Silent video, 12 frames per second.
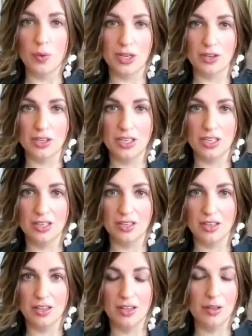
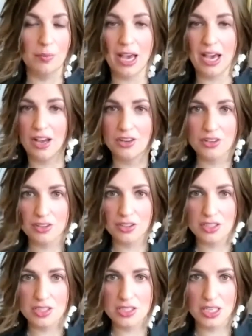wearing a
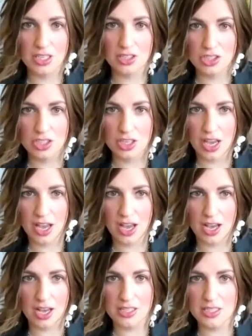pattern such
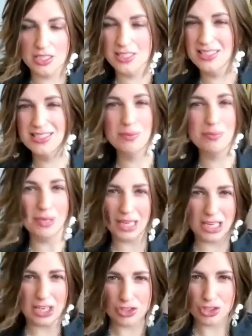as some
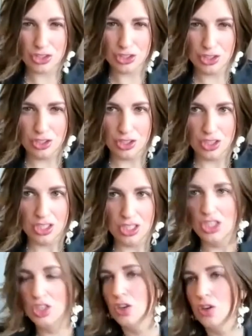nature,
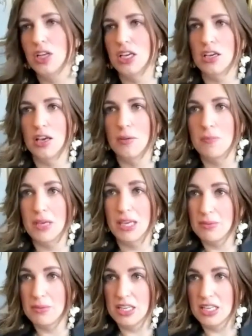like
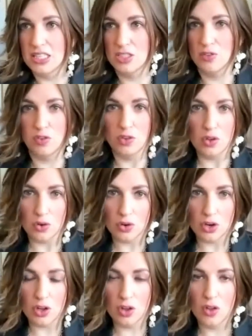maybe it's
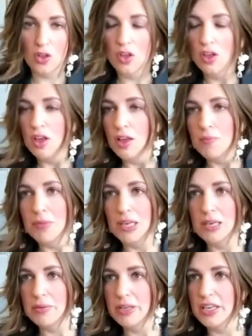floral,
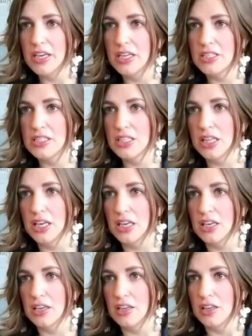maybe it's
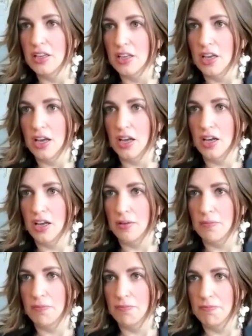
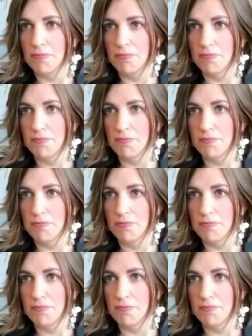um,